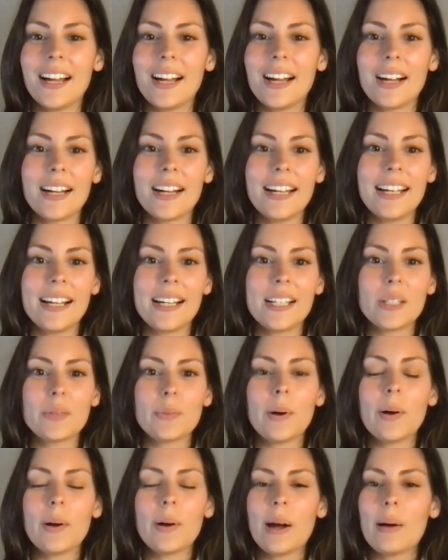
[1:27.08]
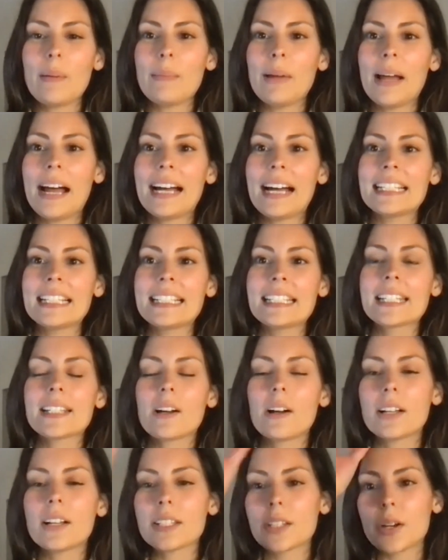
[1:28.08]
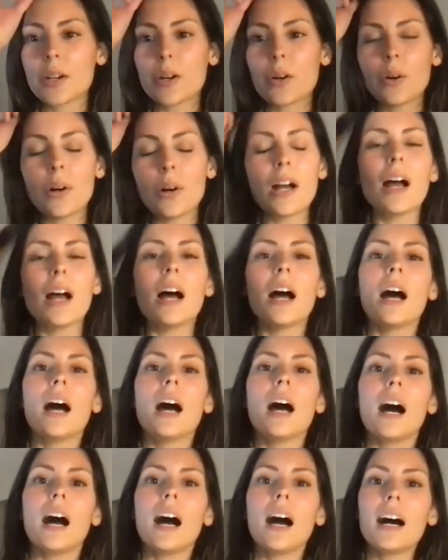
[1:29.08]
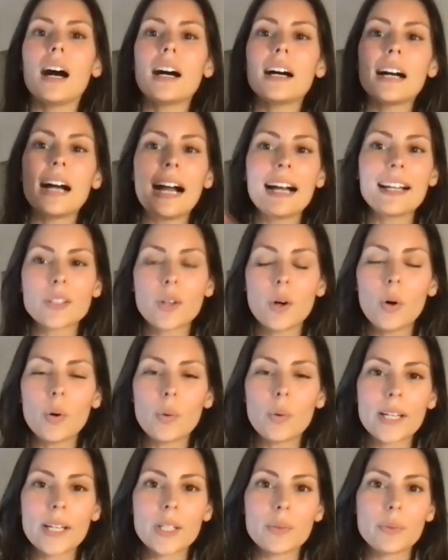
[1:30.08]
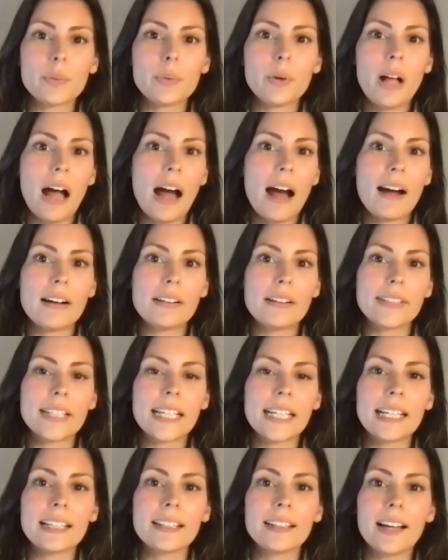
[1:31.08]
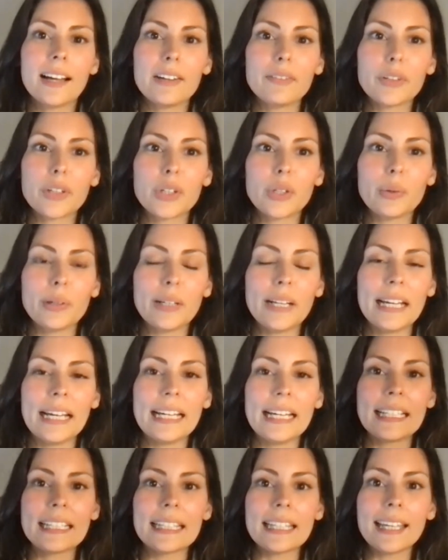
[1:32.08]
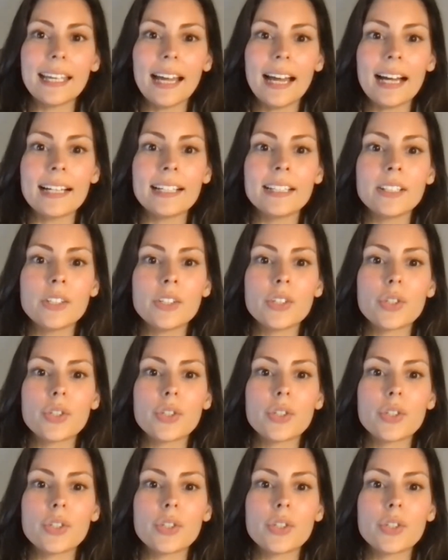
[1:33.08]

All right, guys, welcome. And also, uh, as always, we will have a live Q&A at the end.